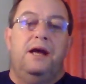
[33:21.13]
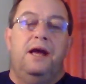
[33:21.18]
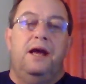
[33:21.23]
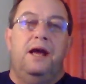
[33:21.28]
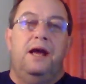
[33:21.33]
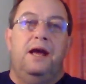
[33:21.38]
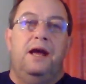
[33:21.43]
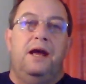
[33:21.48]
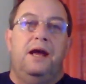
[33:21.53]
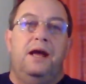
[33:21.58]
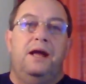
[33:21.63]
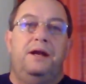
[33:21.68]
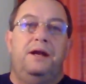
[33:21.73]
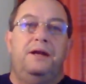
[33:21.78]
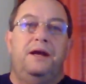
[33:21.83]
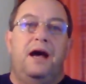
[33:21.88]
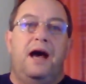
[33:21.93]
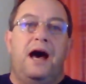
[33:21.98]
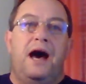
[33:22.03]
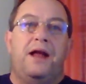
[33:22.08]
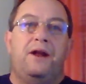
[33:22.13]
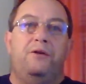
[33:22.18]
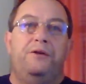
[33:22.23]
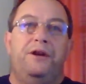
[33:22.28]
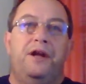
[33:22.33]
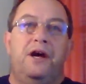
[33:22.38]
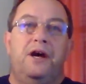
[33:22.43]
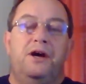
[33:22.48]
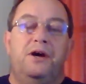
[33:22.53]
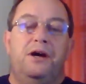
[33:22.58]
And I
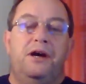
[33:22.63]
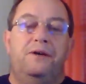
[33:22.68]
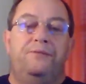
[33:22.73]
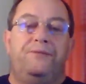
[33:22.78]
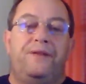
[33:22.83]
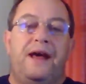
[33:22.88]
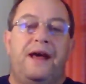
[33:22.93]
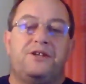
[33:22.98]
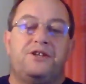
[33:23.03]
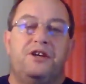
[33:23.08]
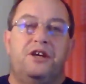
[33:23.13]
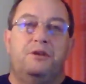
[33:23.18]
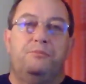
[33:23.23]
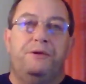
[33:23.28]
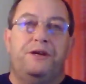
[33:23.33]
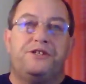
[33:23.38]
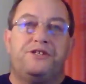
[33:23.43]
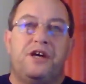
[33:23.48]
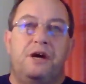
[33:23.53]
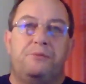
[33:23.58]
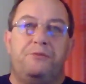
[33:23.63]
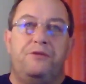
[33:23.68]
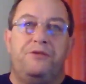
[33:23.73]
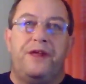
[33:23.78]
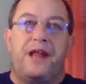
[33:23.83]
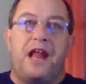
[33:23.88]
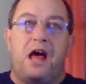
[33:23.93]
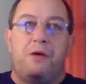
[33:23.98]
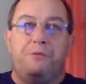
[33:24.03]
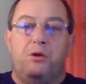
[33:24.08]
don't know if that's going to be something
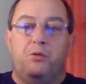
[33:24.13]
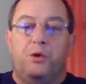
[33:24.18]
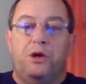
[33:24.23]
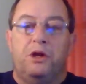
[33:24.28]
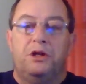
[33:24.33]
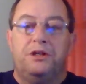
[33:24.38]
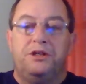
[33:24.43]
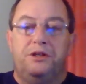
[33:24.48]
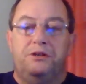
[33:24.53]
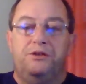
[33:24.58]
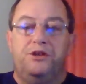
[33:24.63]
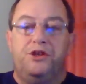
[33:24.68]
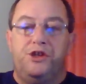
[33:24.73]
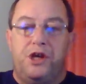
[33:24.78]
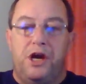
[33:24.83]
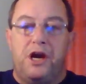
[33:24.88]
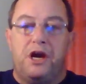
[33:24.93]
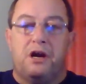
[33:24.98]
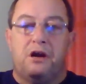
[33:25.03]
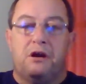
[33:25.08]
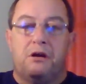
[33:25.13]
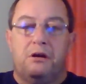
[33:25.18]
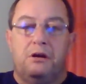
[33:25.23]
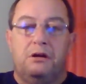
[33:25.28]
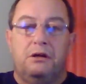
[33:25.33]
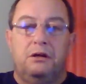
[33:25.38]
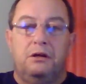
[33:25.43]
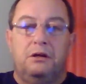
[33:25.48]
that I'll be willing to share